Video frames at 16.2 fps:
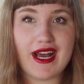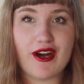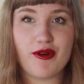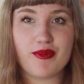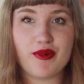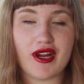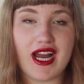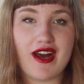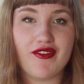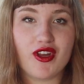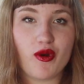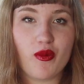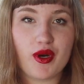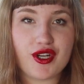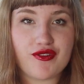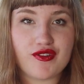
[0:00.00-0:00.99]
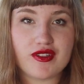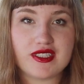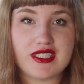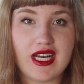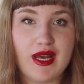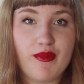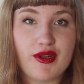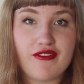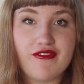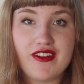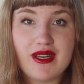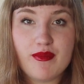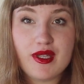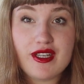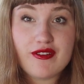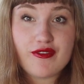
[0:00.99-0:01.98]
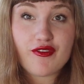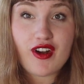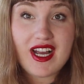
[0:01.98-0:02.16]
I hope you're having a wonderful time with family and